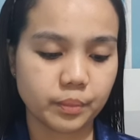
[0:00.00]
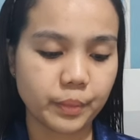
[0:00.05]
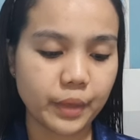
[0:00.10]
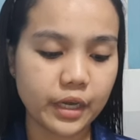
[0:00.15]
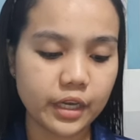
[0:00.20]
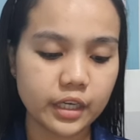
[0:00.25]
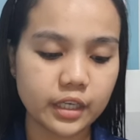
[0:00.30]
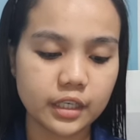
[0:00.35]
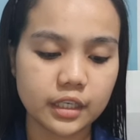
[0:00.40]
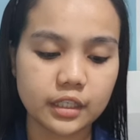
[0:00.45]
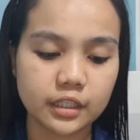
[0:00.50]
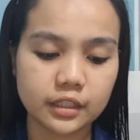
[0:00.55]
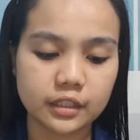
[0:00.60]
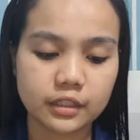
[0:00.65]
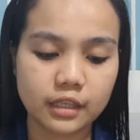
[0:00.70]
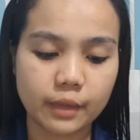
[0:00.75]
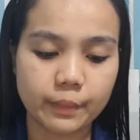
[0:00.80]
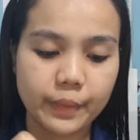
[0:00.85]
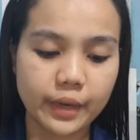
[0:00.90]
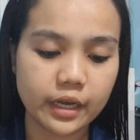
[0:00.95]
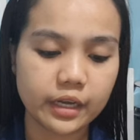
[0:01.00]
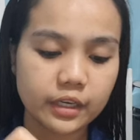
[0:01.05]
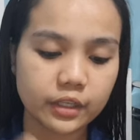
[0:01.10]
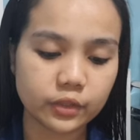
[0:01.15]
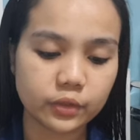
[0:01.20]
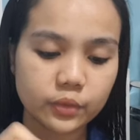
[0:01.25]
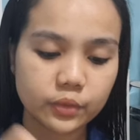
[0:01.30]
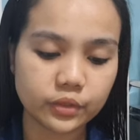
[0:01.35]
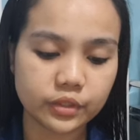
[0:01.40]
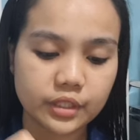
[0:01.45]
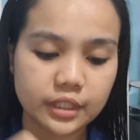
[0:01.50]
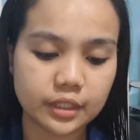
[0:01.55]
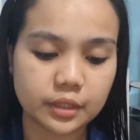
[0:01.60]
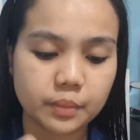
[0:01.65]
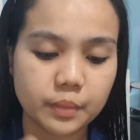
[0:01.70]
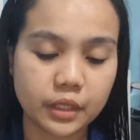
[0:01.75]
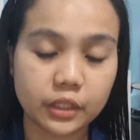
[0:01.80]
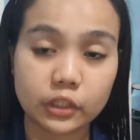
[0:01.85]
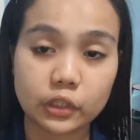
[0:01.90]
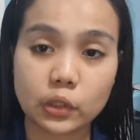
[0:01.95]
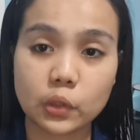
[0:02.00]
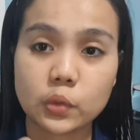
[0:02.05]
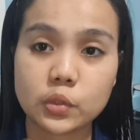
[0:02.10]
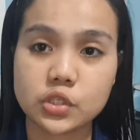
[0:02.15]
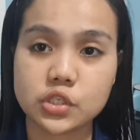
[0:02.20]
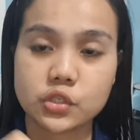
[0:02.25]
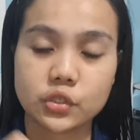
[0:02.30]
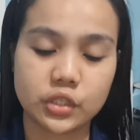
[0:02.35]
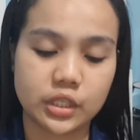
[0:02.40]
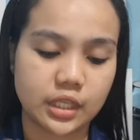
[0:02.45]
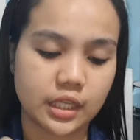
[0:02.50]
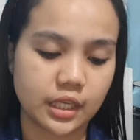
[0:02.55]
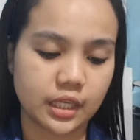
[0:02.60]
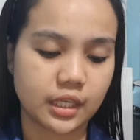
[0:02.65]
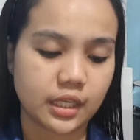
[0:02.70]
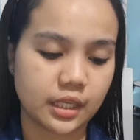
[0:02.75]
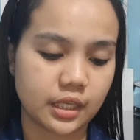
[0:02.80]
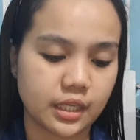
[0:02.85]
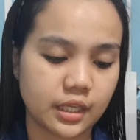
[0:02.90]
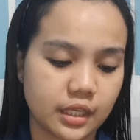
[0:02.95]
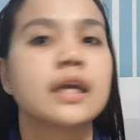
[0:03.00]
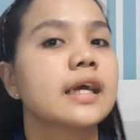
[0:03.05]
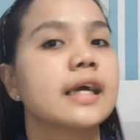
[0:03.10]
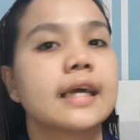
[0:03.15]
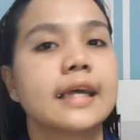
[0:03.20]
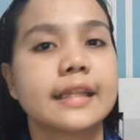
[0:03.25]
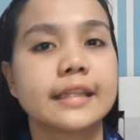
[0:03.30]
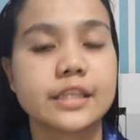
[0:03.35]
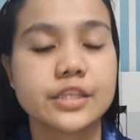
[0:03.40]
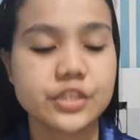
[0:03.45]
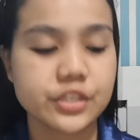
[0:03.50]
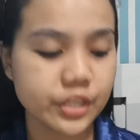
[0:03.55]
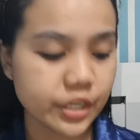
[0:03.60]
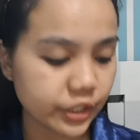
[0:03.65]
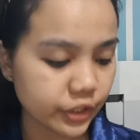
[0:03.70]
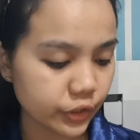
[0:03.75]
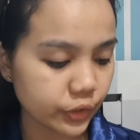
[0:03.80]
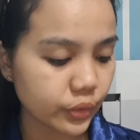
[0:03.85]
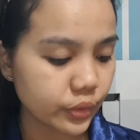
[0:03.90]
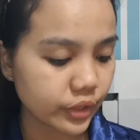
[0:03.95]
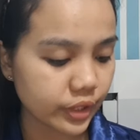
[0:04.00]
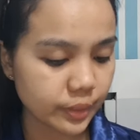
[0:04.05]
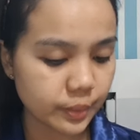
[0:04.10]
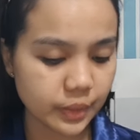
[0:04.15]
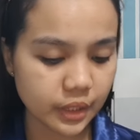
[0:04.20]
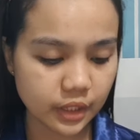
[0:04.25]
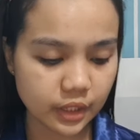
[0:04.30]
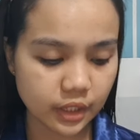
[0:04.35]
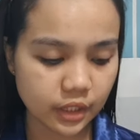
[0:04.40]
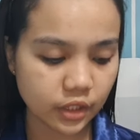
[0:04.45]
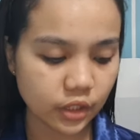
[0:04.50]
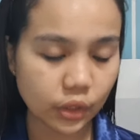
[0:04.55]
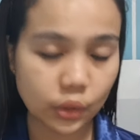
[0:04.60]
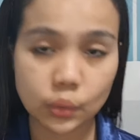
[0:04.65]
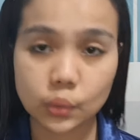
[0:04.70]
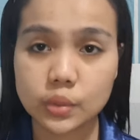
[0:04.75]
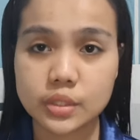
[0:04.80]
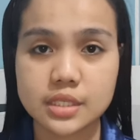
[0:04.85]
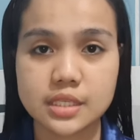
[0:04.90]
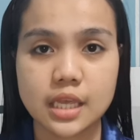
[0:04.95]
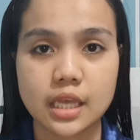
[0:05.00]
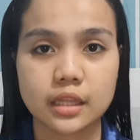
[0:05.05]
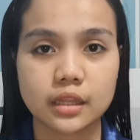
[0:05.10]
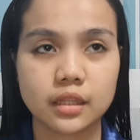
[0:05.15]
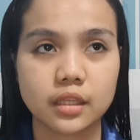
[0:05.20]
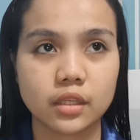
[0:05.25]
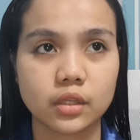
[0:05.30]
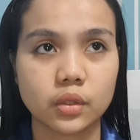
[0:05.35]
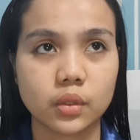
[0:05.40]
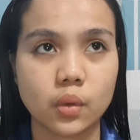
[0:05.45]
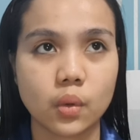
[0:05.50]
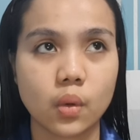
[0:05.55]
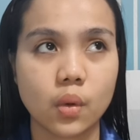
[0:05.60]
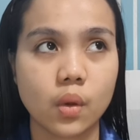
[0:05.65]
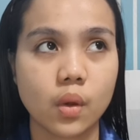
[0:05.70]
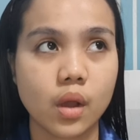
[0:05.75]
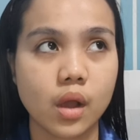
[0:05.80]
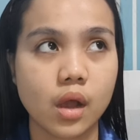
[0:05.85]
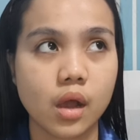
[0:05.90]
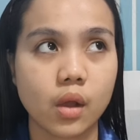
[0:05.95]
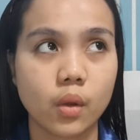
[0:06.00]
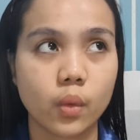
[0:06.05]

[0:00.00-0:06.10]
Para itong treatment lotion. Na-start kong gamitin tong set na to